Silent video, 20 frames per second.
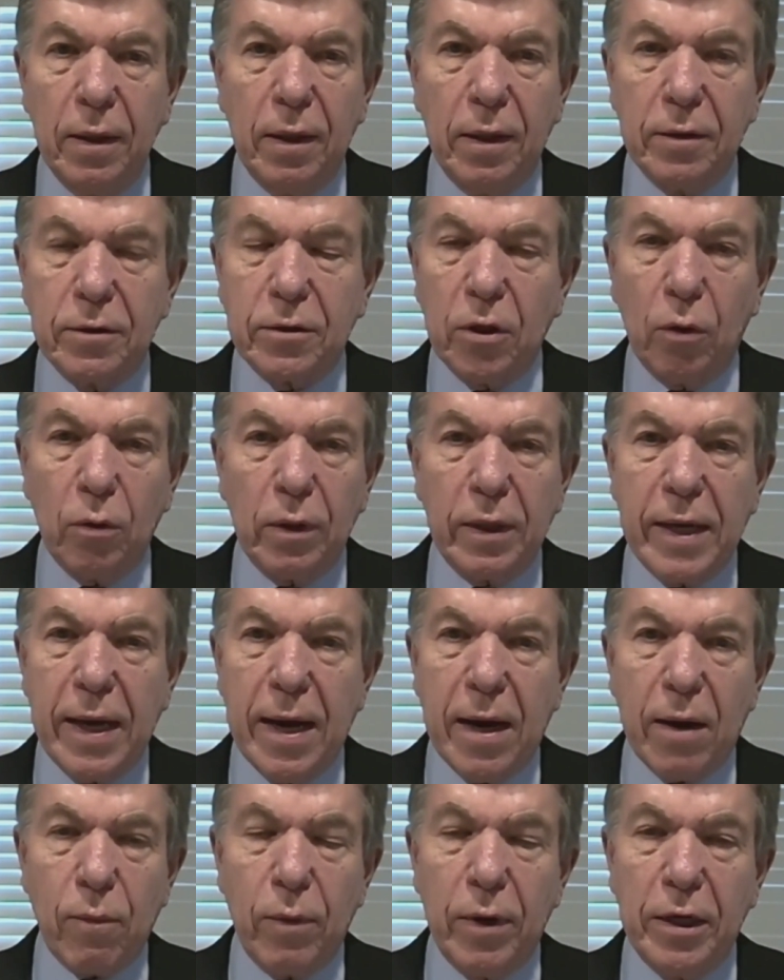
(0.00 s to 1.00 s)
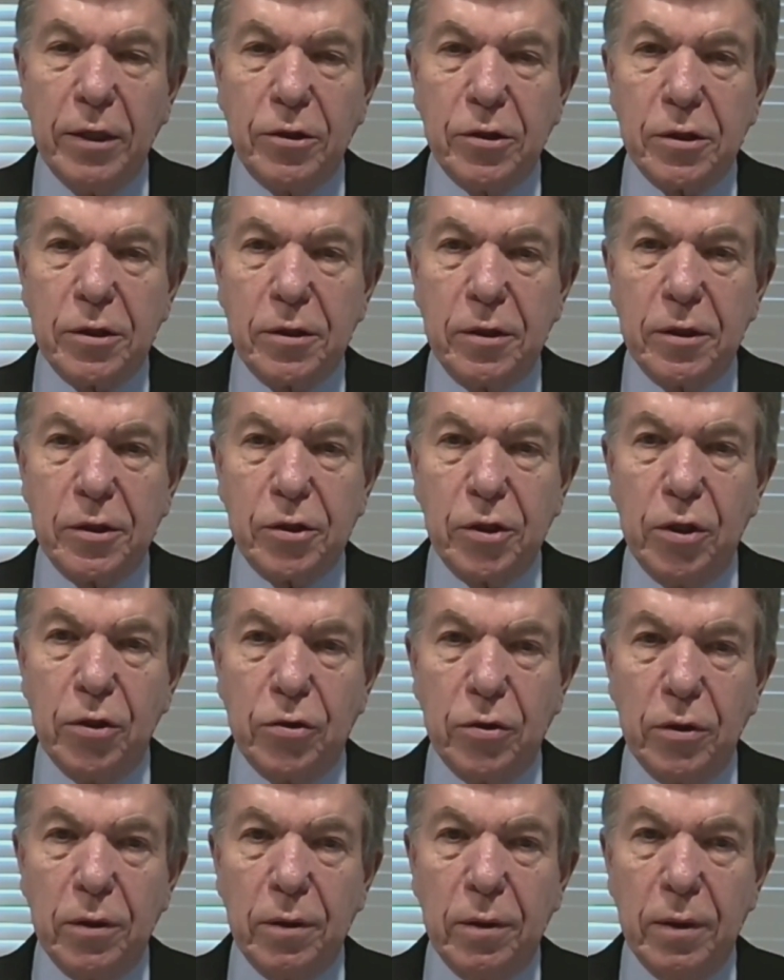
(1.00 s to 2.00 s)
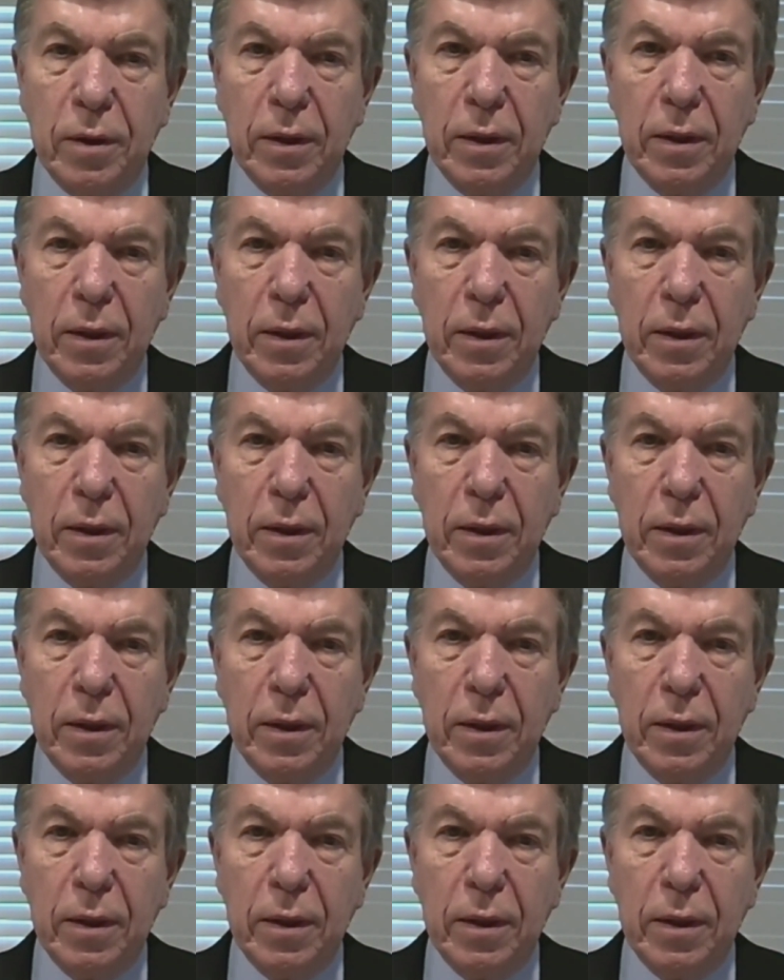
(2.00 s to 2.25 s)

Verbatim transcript: uh, totally outrageous decision